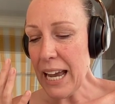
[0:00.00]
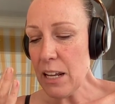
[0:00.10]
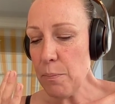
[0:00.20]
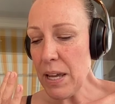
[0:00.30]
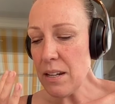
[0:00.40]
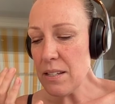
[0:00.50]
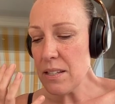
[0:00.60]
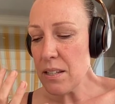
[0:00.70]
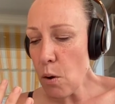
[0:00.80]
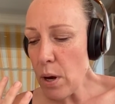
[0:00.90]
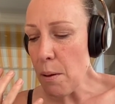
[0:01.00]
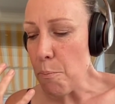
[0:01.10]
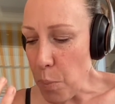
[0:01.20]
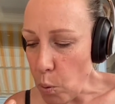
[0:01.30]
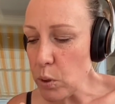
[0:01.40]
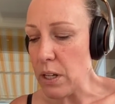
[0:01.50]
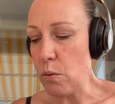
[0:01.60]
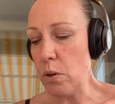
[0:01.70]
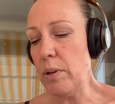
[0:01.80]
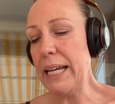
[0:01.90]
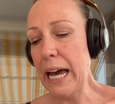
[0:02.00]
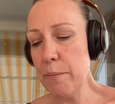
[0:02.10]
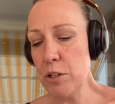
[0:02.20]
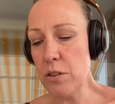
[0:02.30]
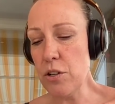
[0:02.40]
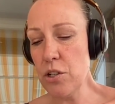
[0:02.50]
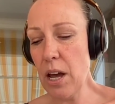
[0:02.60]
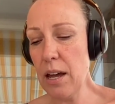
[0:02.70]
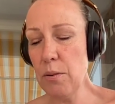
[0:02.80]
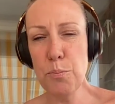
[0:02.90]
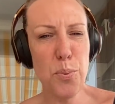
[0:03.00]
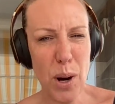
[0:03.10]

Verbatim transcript: I had been so emboldened when we captured the shot,